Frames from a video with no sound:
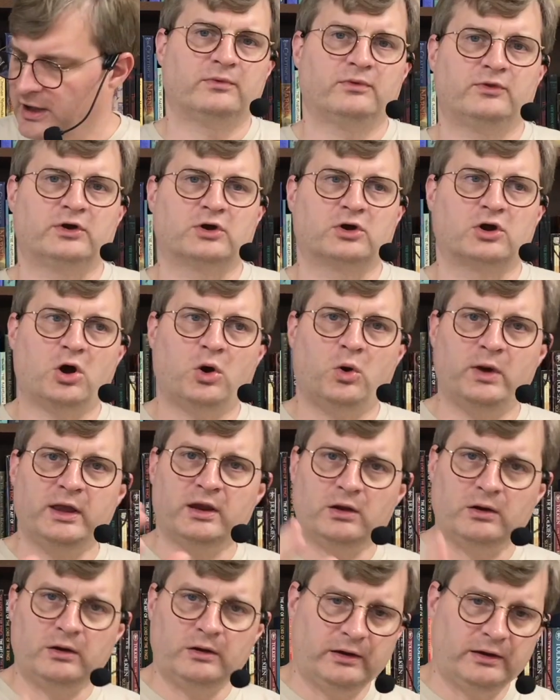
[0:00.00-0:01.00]
They're
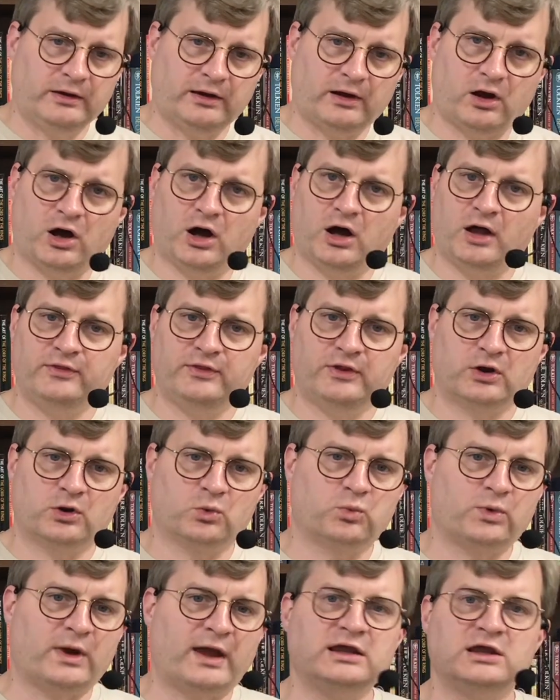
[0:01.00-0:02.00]
going on their
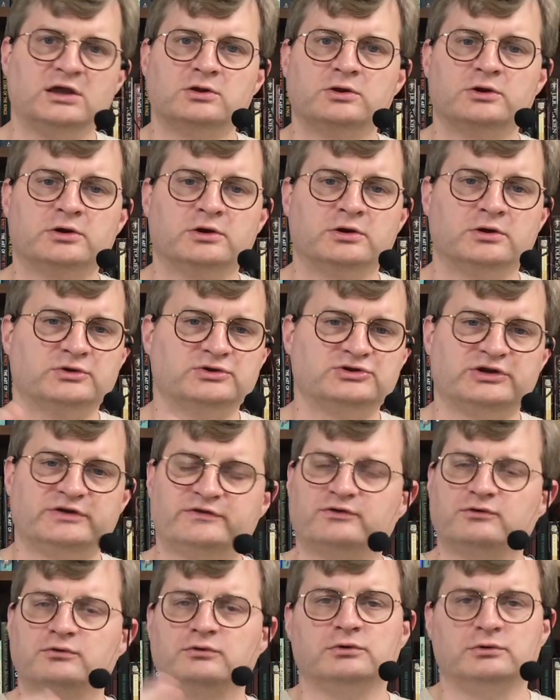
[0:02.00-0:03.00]
regular
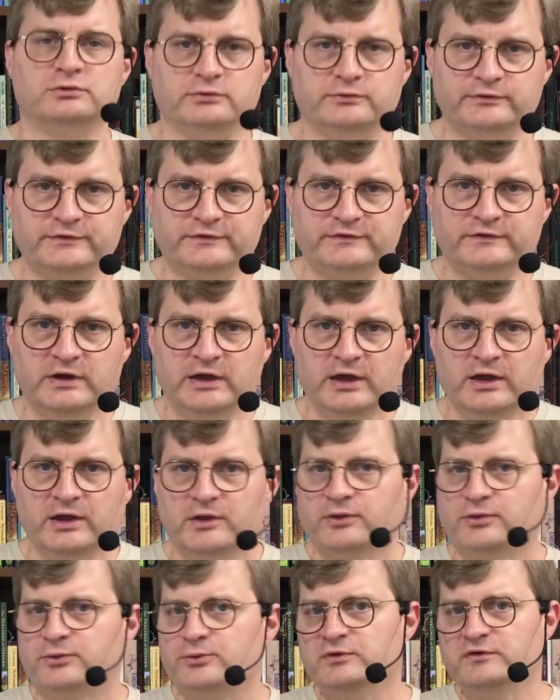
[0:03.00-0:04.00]
just cruise
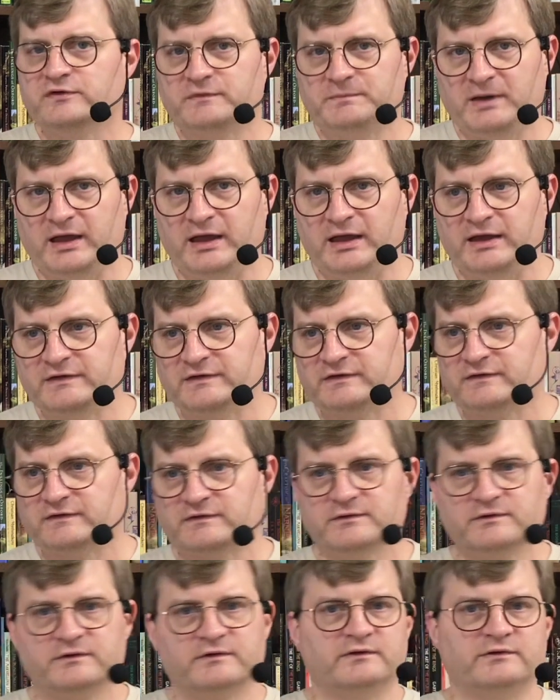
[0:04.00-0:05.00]
through space.